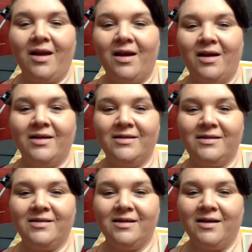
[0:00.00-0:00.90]

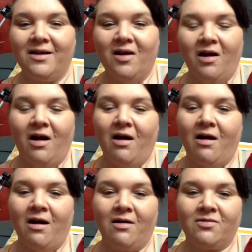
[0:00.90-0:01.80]
And
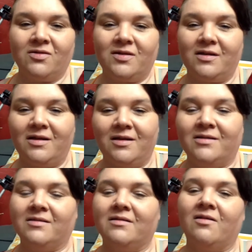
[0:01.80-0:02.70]
our house
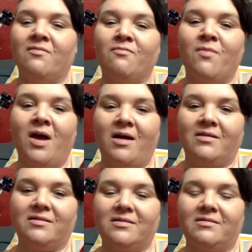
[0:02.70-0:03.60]
is a
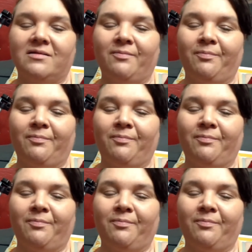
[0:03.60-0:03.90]
mess